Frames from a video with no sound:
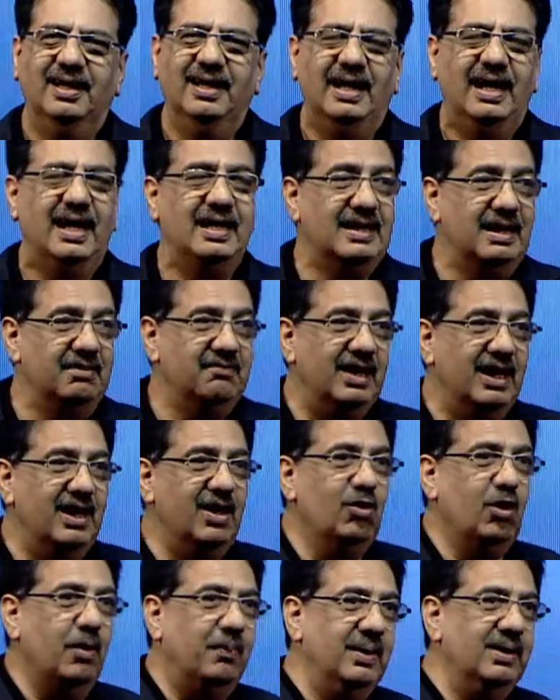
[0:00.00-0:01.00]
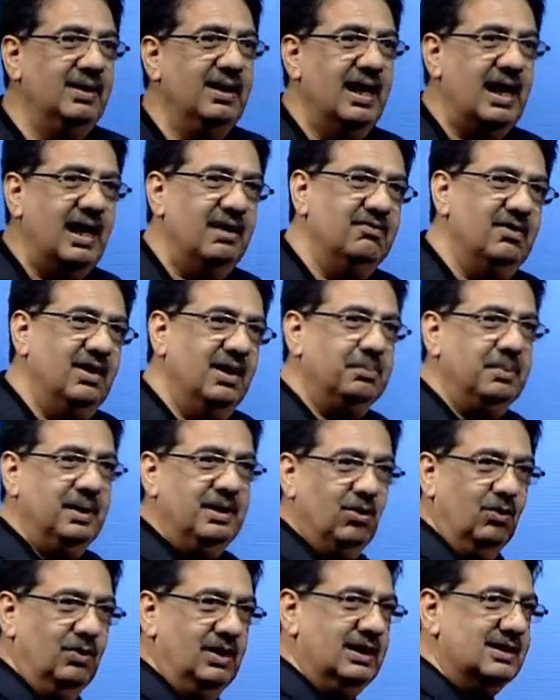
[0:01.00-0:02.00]
And then when I opened the envelope, it
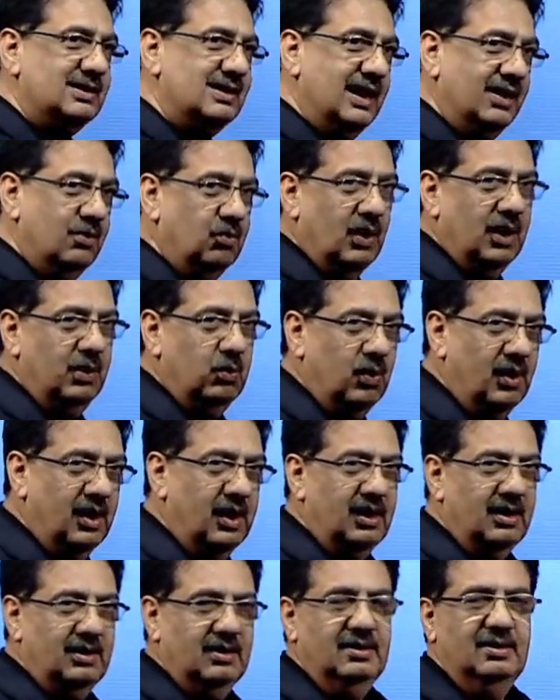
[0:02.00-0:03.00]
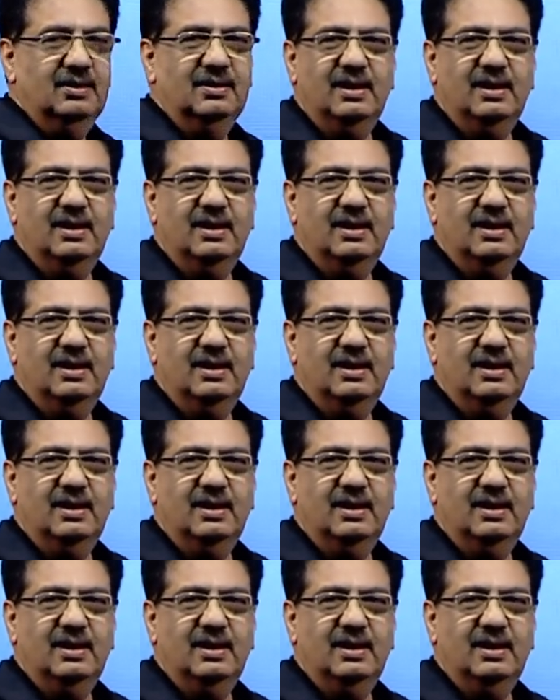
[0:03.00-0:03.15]
only said one word,